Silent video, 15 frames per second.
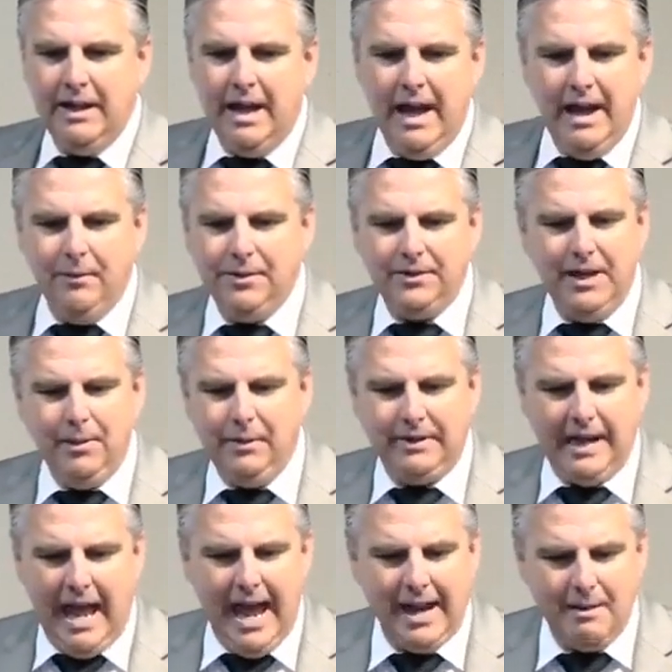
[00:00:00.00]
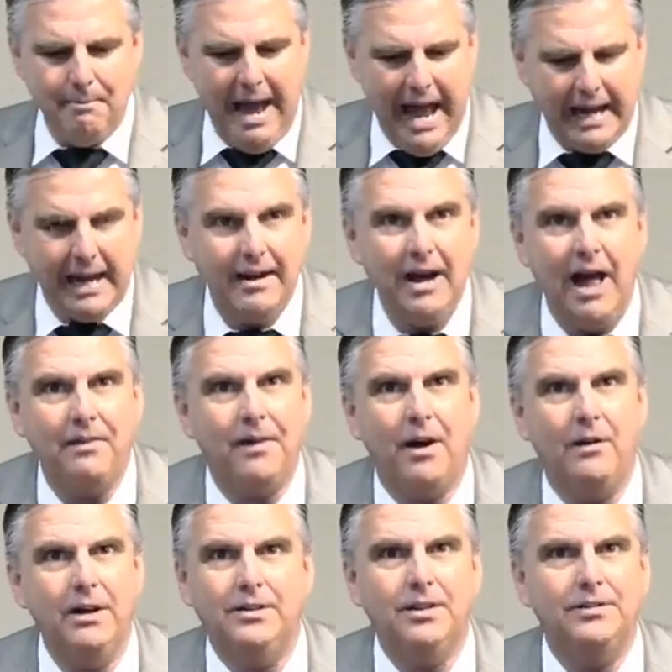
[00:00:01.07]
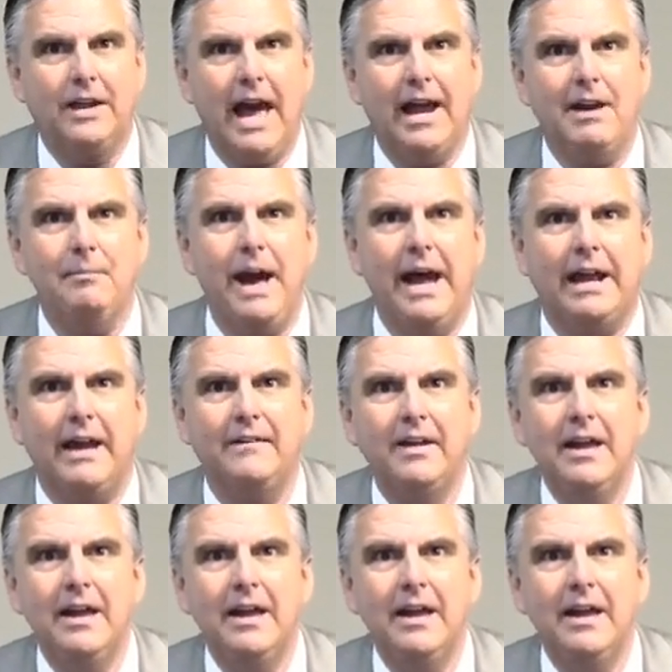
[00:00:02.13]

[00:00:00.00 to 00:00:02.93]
It was it would gag a maggot. I thought it just gag a maggot.